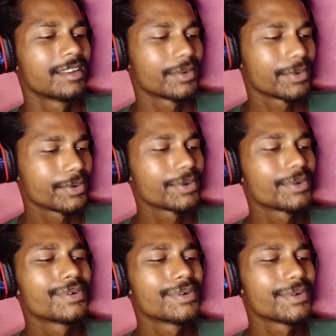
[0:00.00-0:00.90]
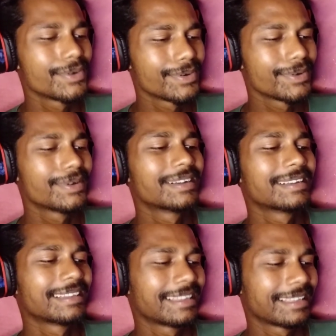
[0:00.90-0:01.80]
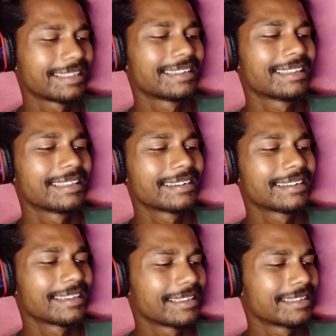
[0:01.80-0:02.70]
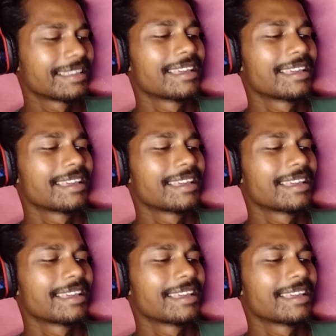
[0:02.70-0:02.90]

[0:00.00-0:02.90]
Ooh, never felt like this before.